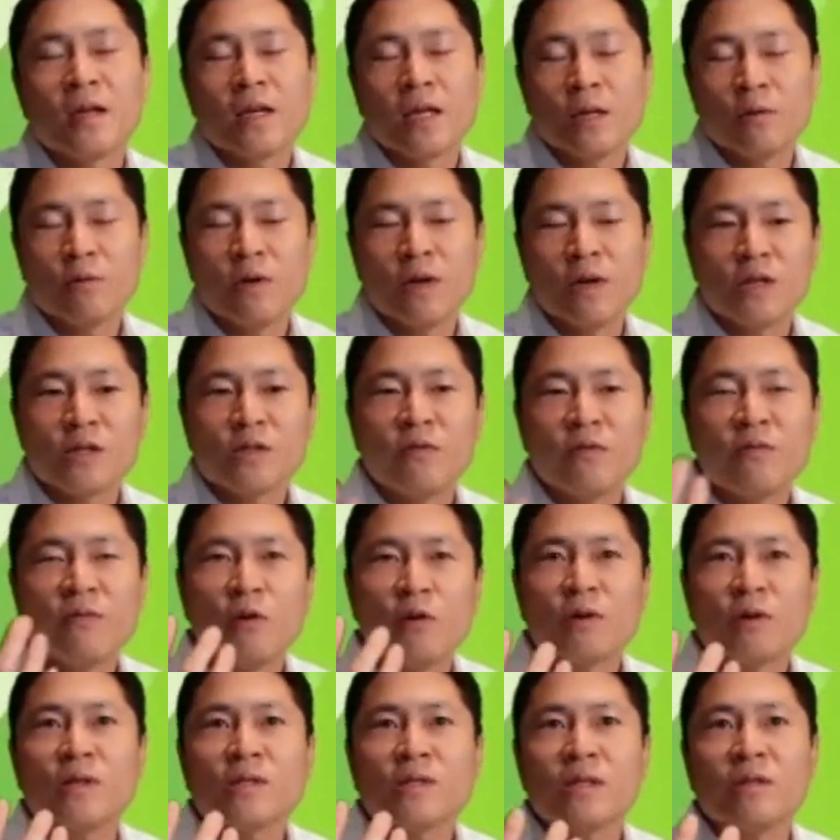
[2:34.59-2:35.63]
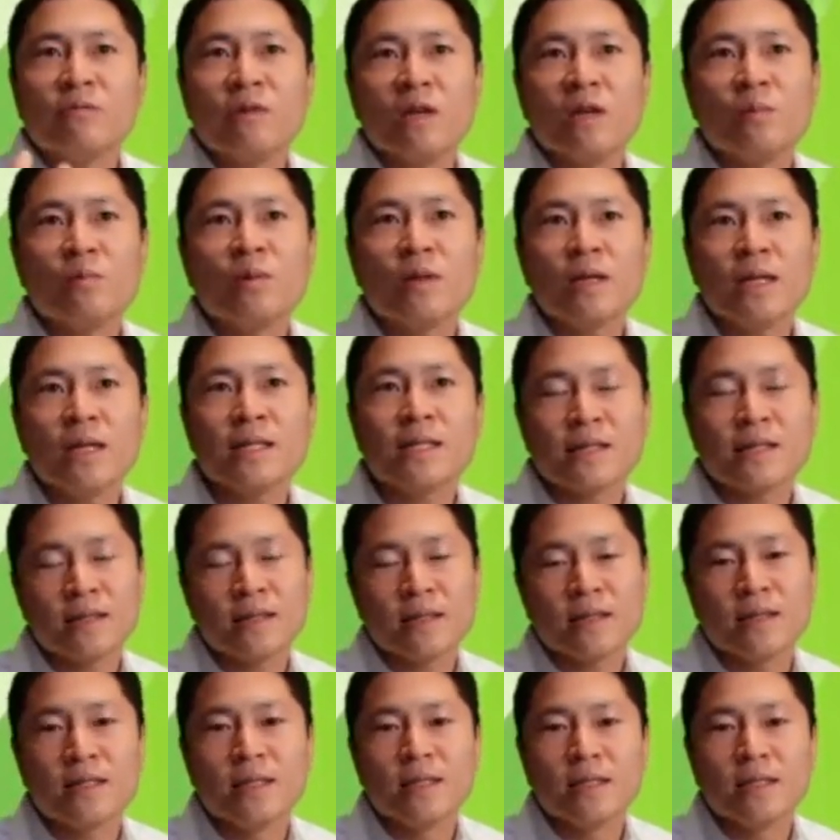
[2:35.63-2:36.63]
It would also focus in the right place